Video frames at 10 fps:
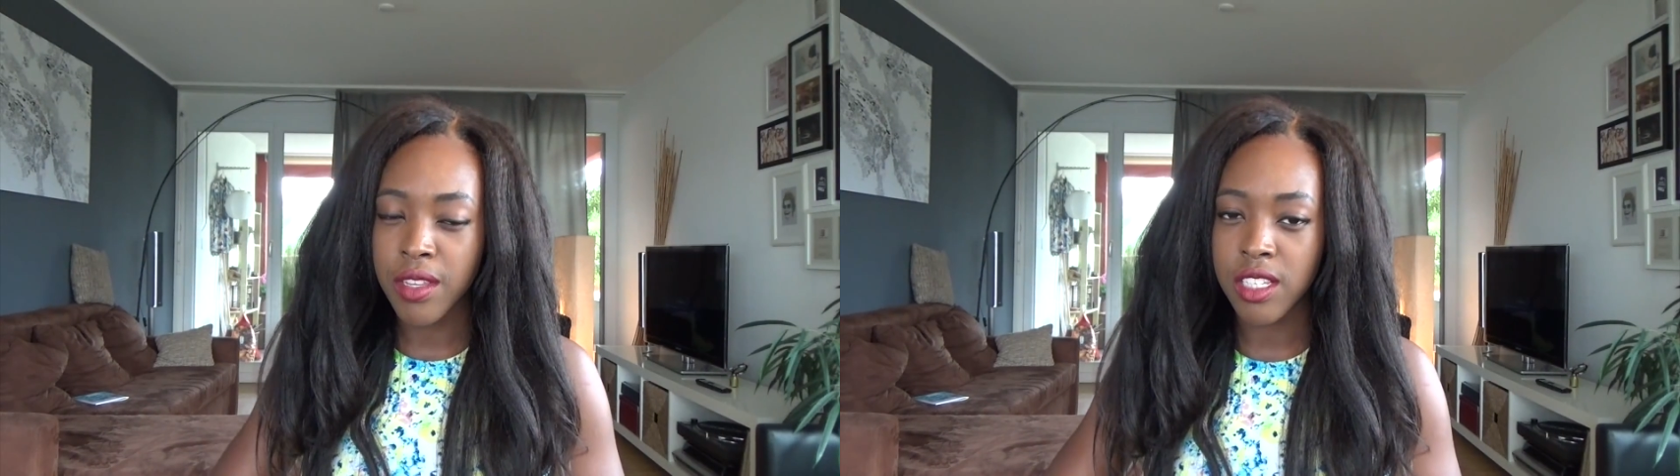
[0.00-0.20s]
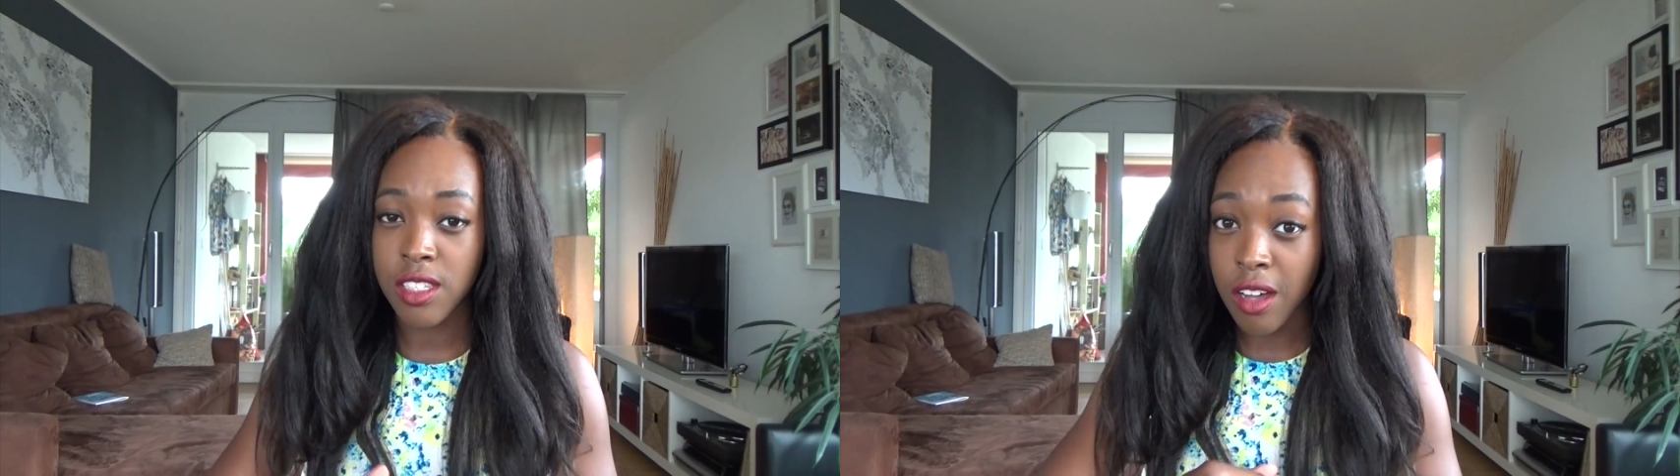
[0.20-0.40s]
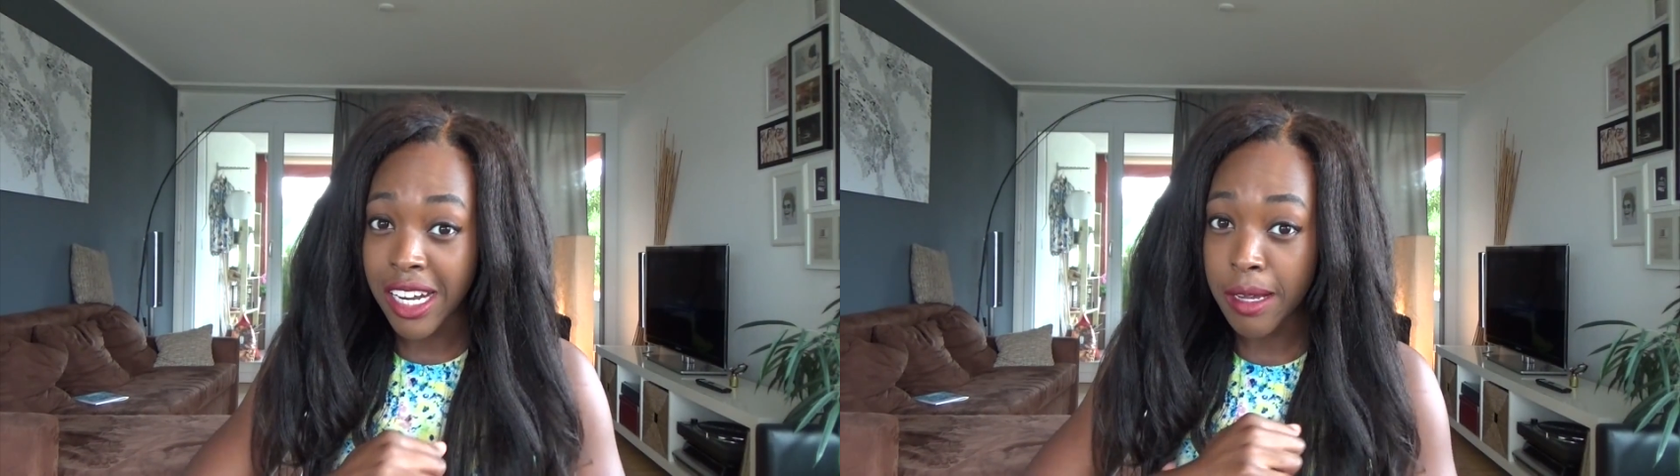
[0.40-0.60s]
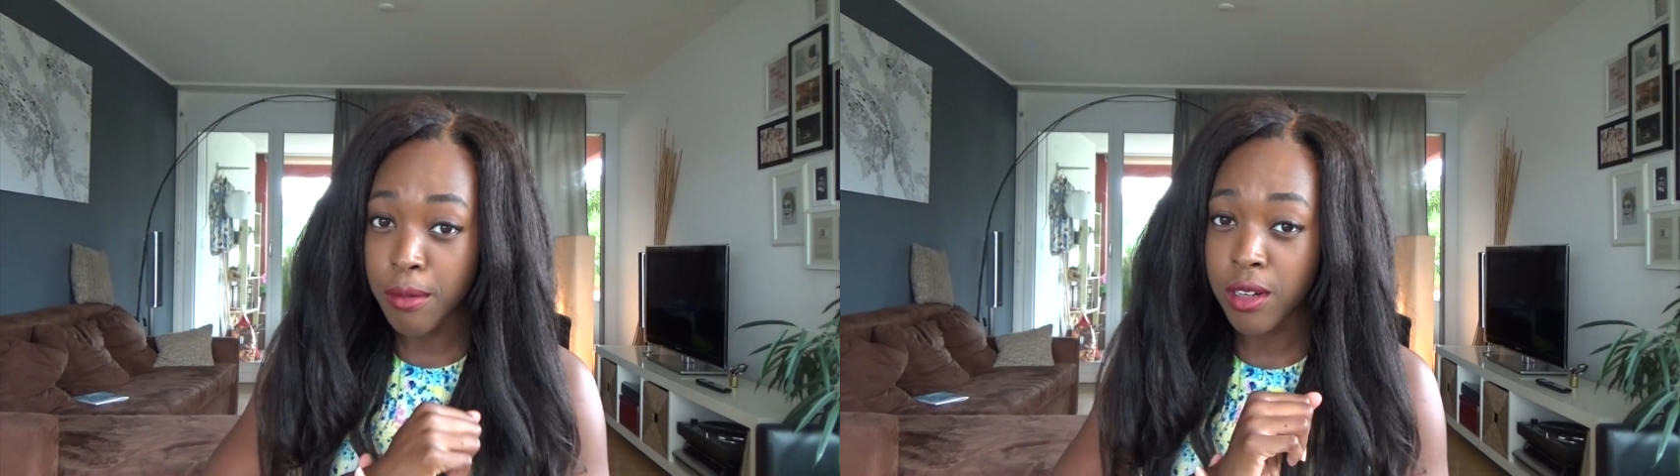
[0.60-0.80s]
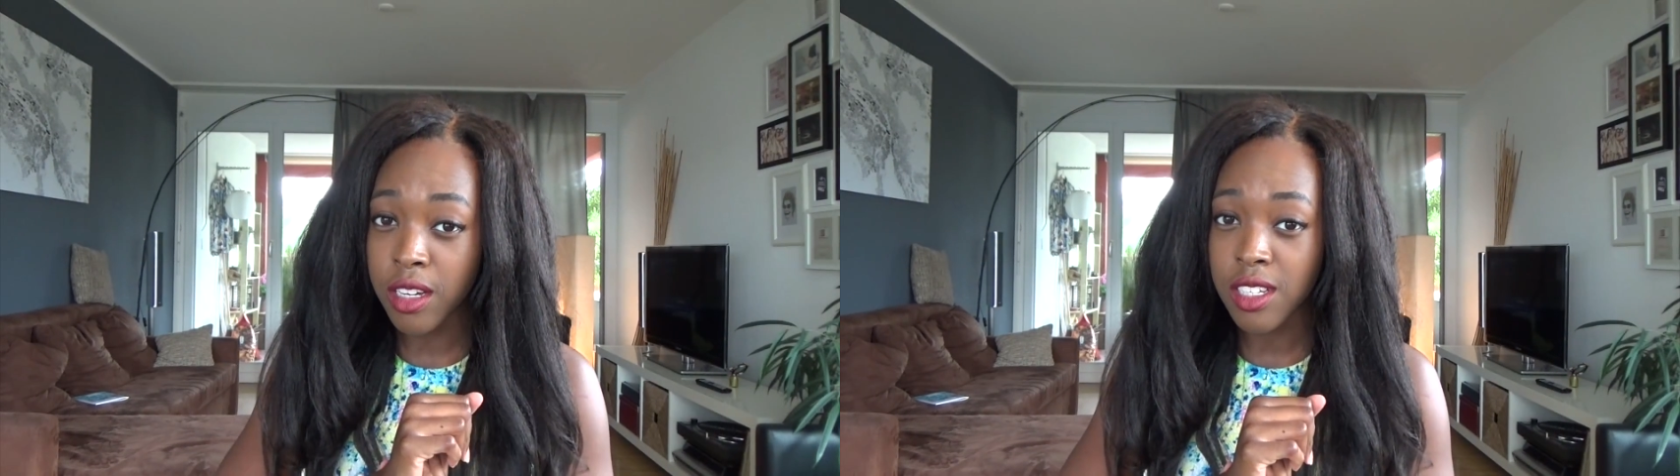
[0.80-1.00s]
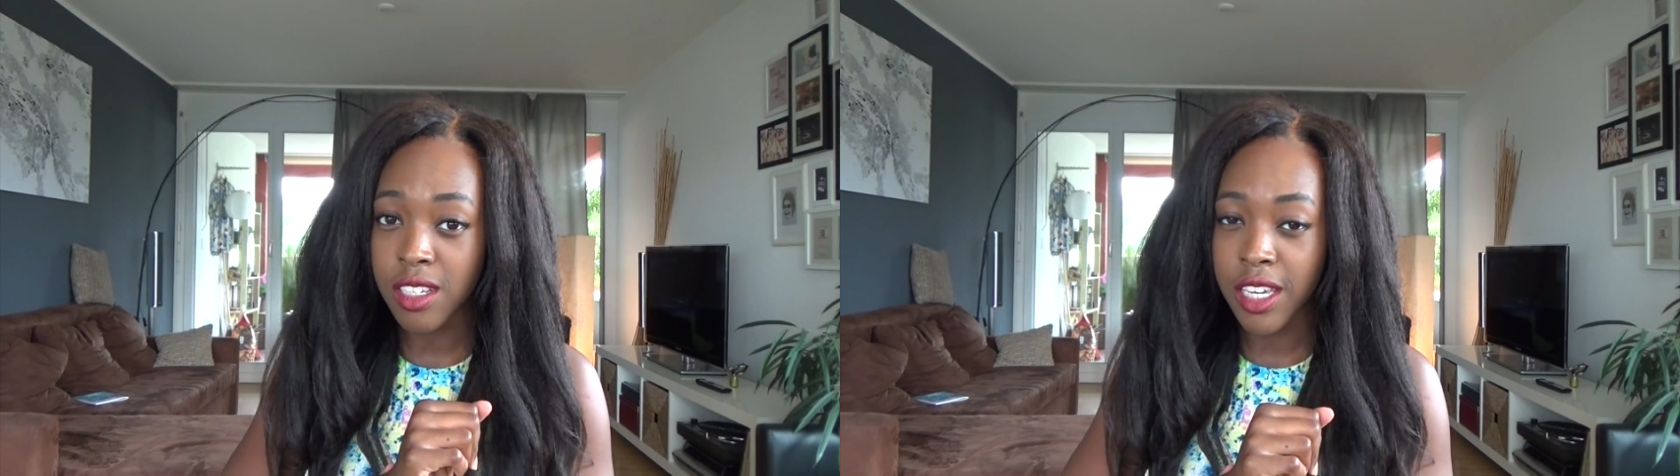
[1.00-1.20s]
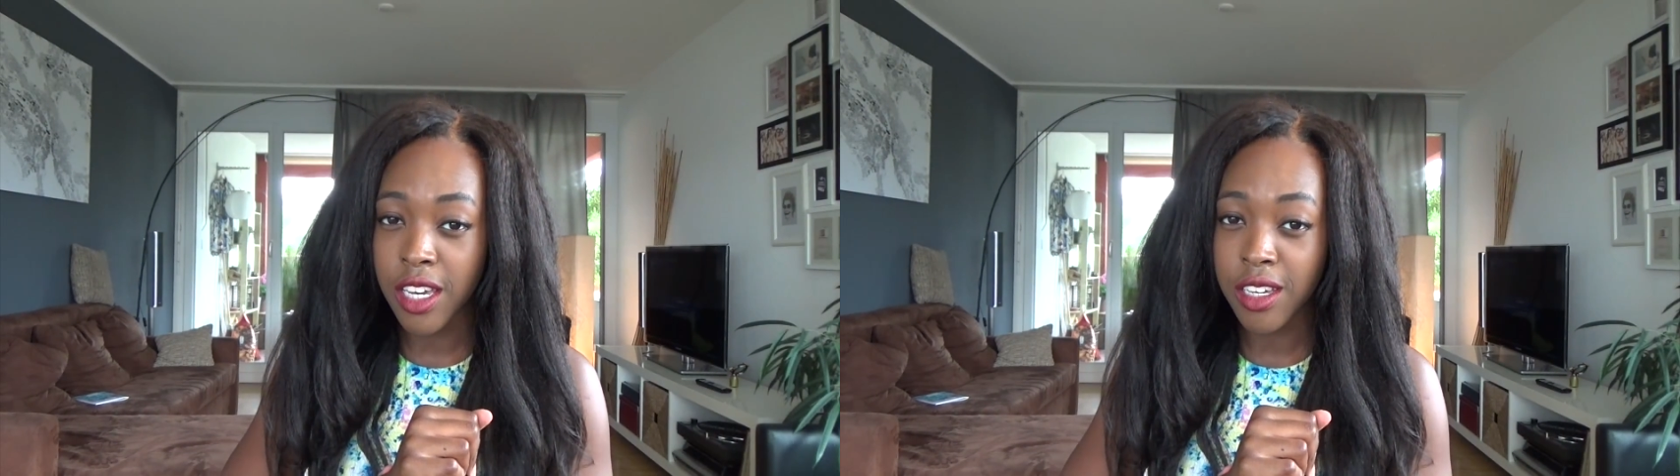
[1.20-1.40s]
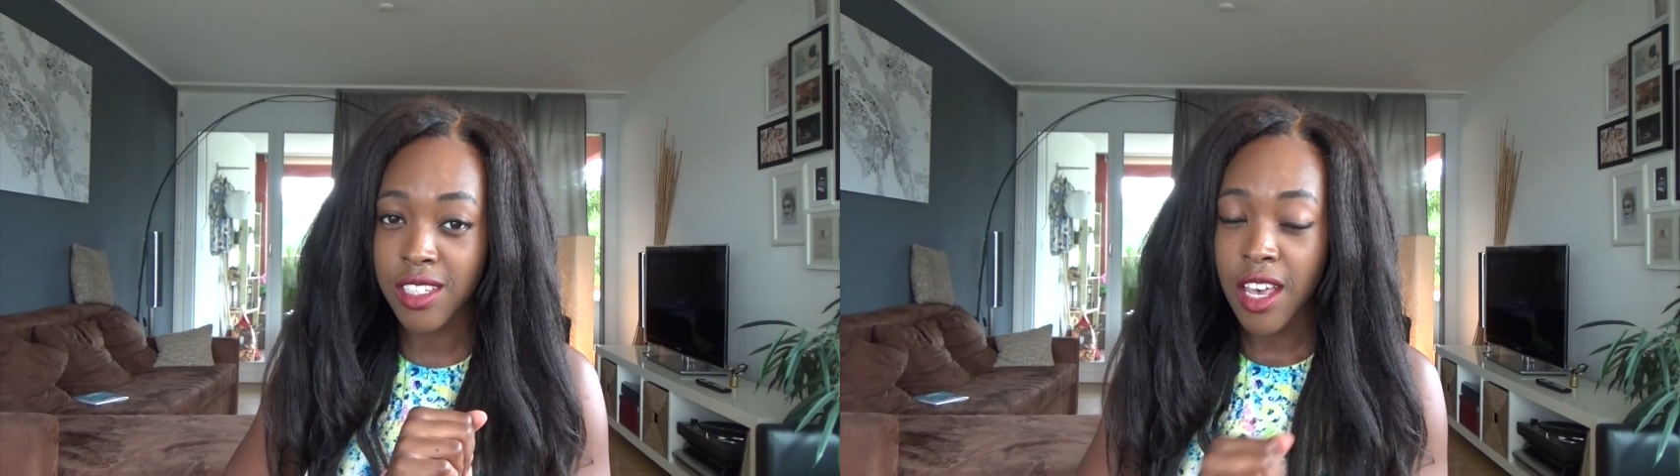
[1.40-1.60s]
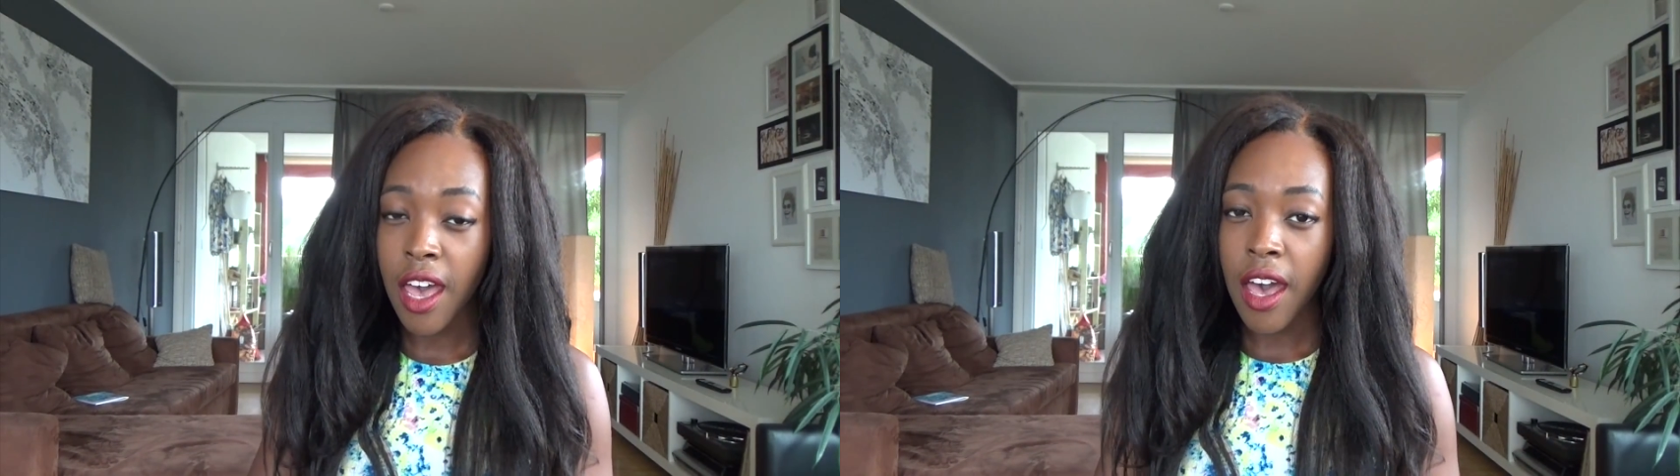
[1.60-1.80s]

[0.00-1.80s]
the styling products I use.